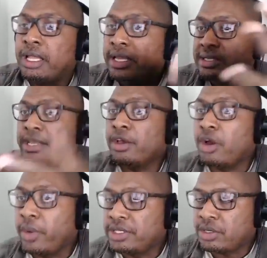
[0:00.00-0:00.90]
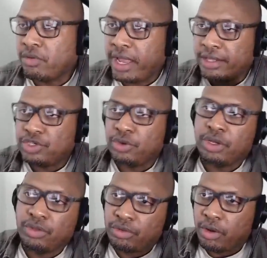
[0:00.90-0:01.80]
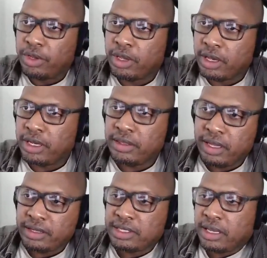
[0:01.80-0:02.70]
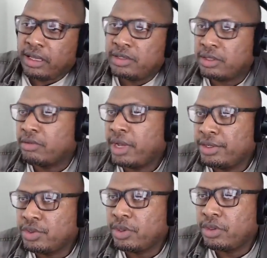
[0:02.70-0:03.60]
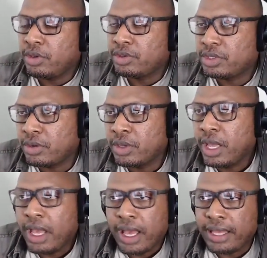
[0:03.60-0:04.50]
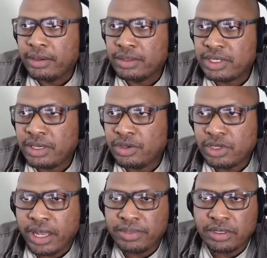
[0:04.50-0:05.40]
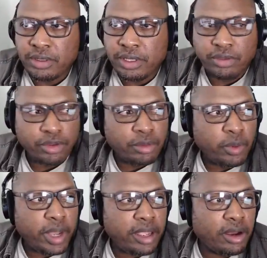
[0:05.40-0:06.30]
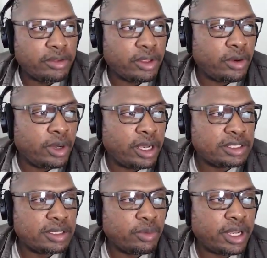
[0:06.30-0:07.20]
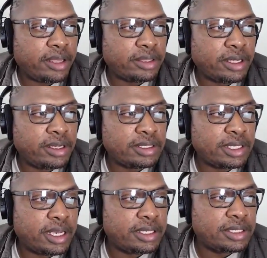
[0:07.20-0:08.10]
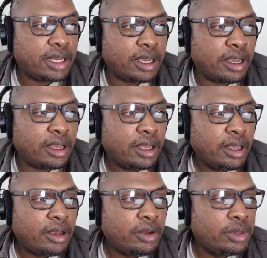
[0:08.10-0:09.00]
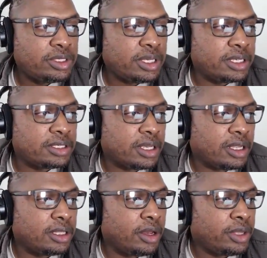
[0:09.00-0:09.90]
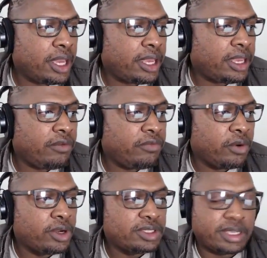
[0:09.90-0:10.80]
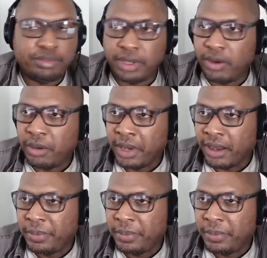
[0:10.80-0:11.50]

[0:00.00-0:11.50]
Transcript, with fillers: Let's say you're going to the range, you can throw your gun in there, take it to the range with you. So I don't say you should absolutely throw them away. Although uh, someone out there says, uh, "Who is this?" Uh, Low Yankee Four says, "Blow them up."